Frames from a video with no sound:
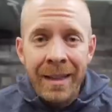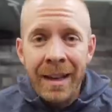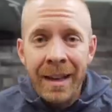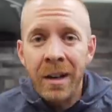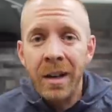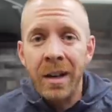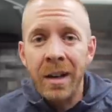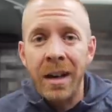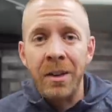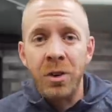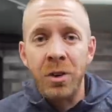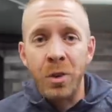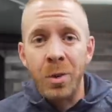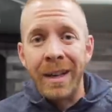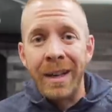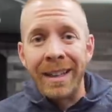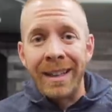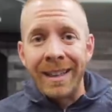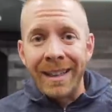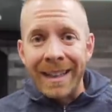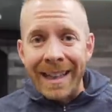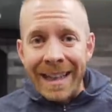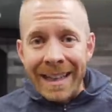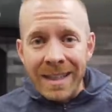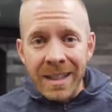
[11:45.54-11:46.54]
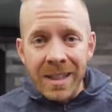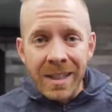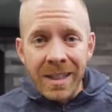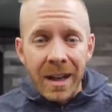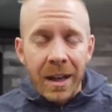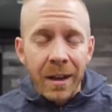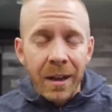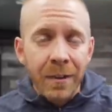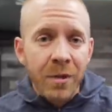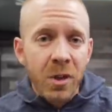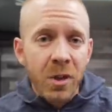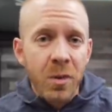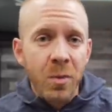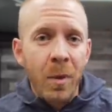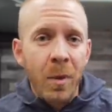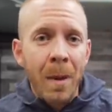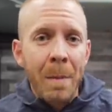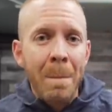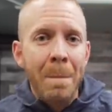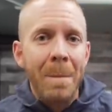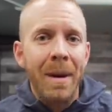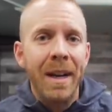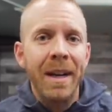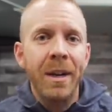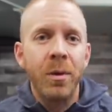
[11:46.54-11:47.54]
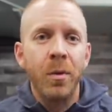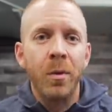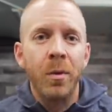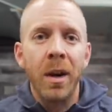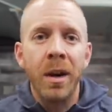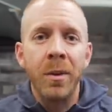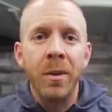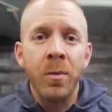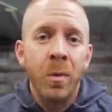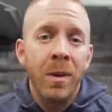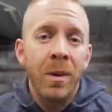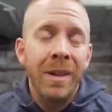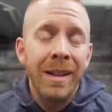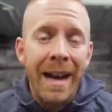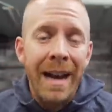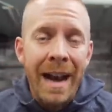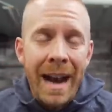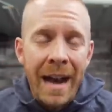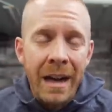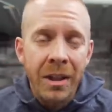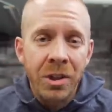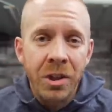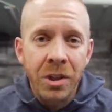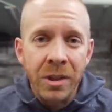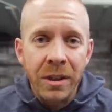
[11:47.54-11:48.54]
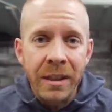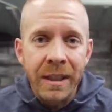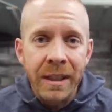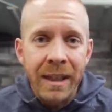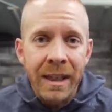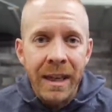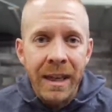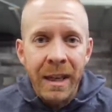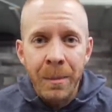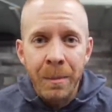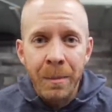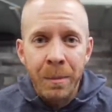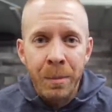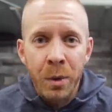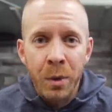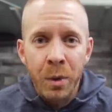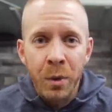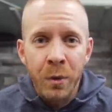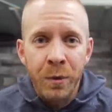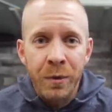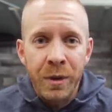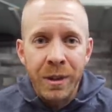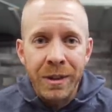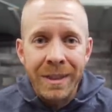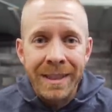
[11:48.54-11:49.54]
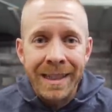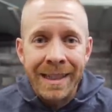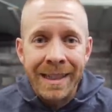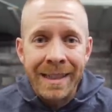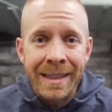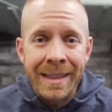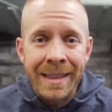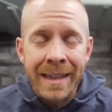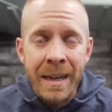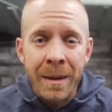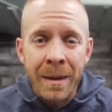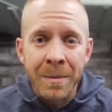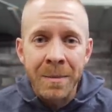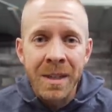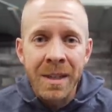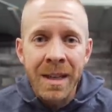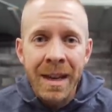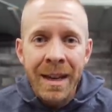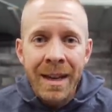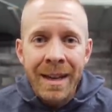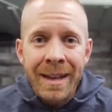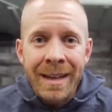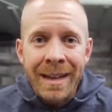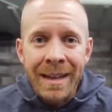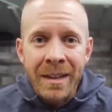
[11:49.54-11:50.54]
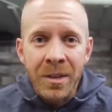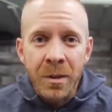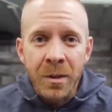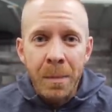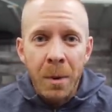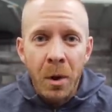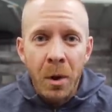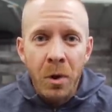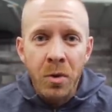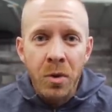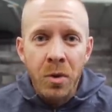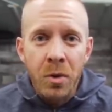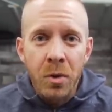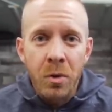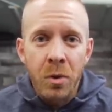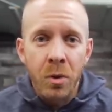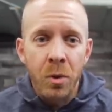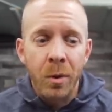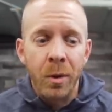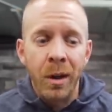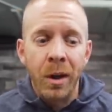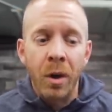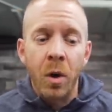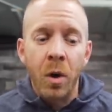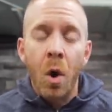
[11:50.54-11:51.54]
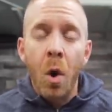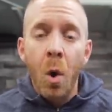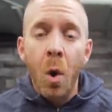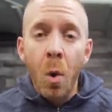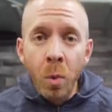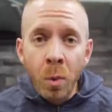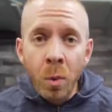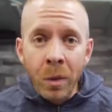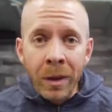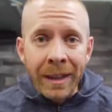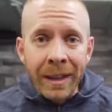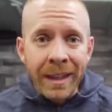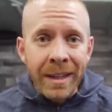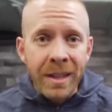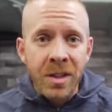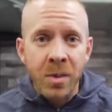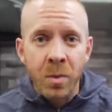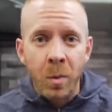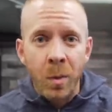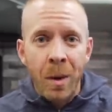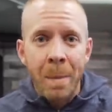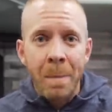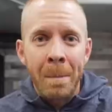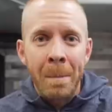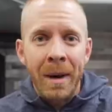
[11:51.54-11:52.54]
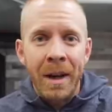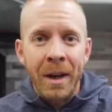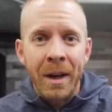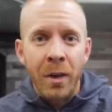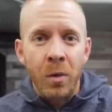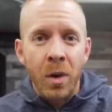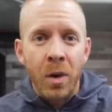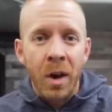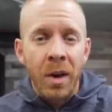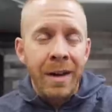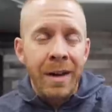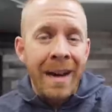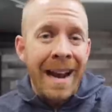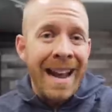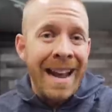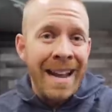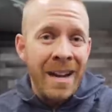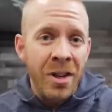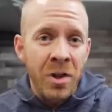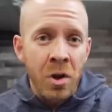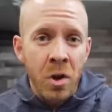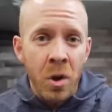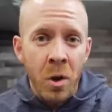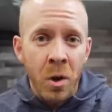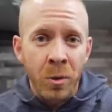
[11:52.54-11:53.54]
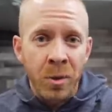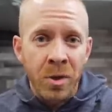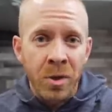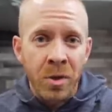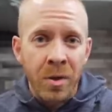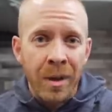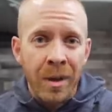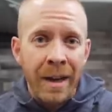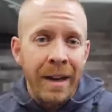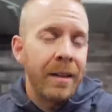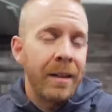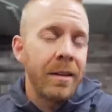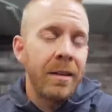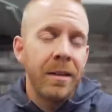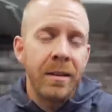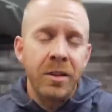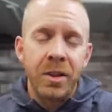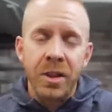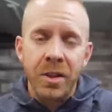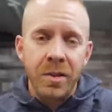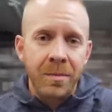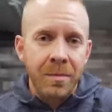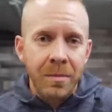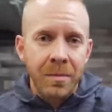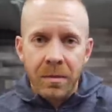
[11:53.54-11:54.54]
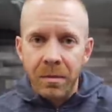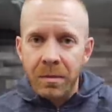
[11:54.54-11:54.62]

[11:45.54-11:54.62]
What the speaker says: there and doing less of swim, bike, run will actually improve your times, as opposed to doing only swim, bike, run and no strength. Just